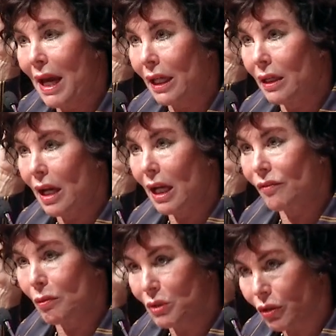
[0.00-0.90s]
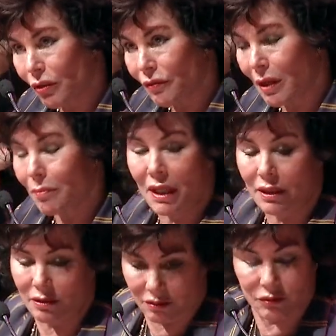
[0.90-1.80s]
back and kind of observe them,
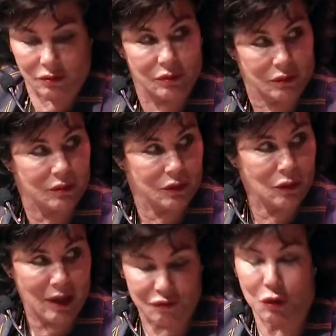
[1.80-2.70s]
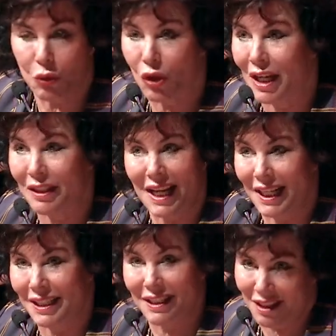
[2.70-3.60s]
and you have to work on
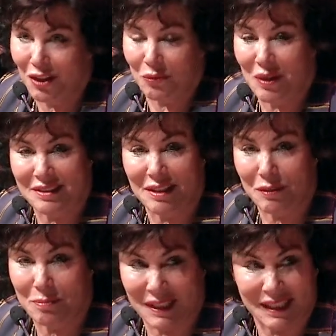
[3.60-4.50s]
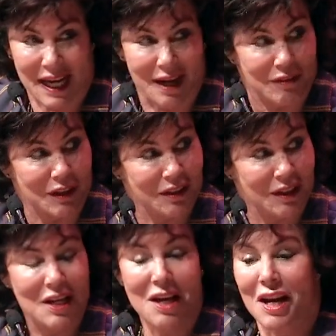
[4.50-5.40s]
that, otherwise everybody'd have it.
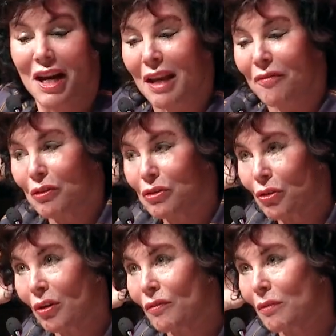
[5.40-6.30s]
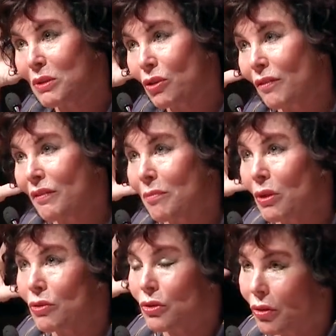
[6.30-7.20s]
If you sort of observe them,
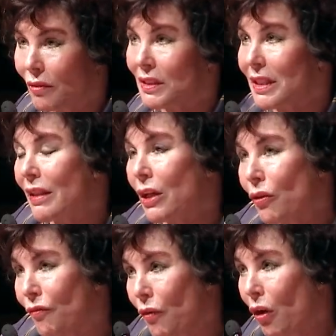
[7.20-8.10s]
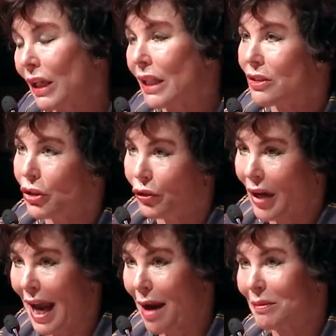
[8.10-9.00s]
you sort of see that you're falling into your
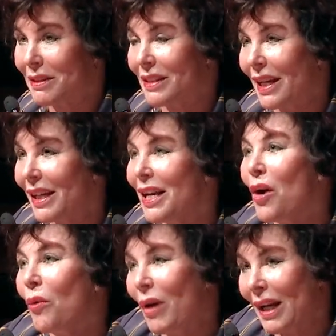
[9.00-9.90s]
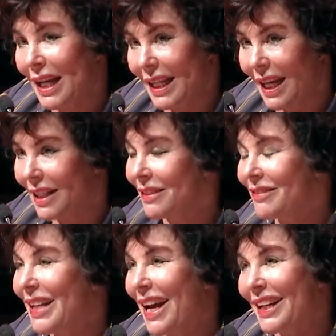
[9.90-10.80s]
habits, like when I get
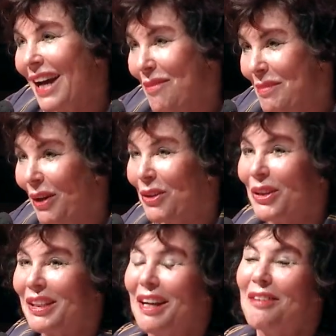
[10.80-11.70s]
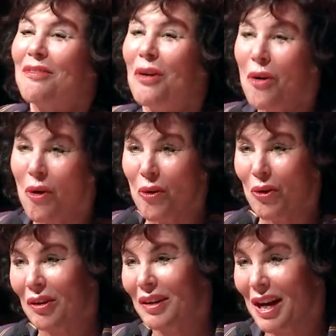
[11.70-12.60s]
that I'm not good enough,
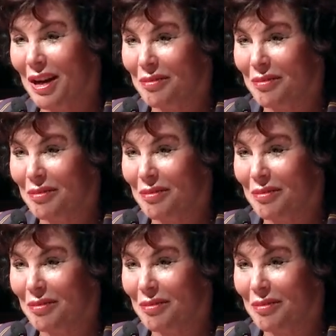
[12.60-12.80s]
or